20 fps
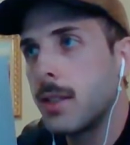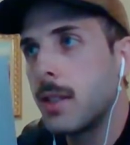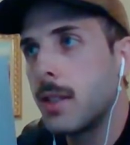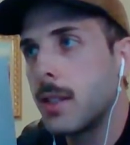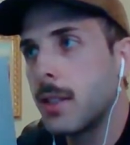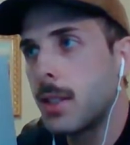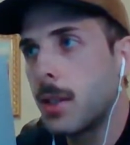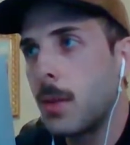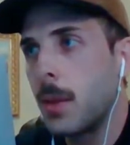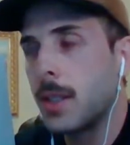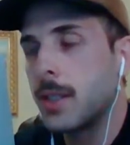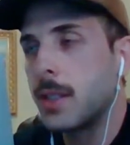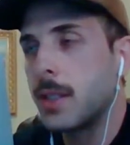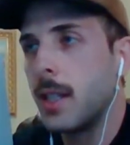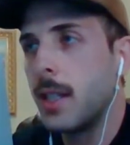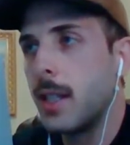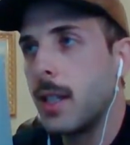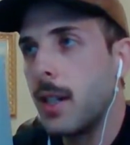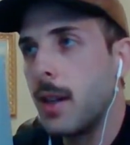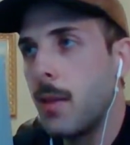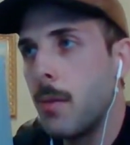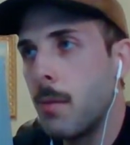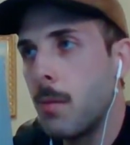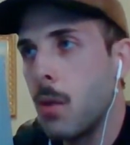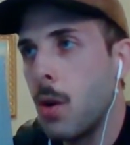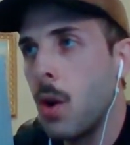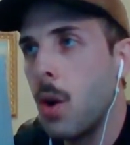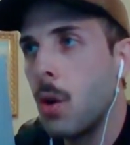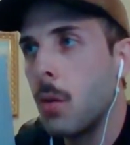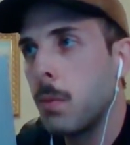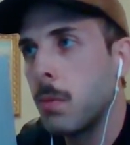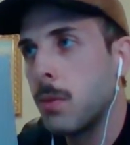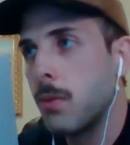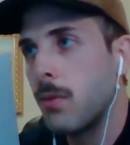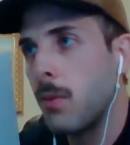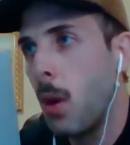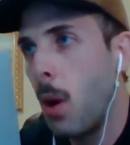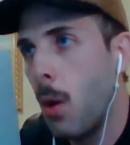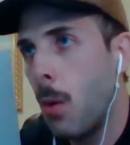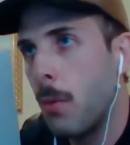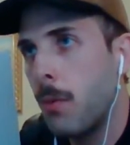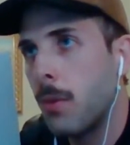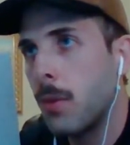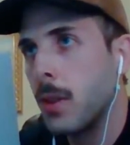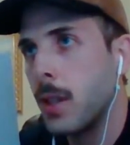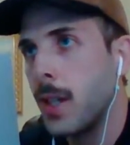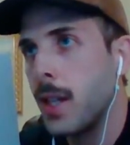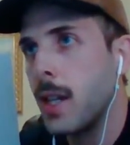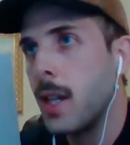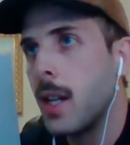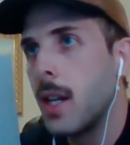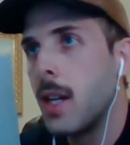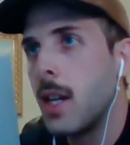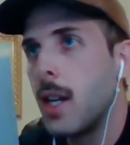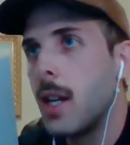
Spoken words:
to this question will hopefully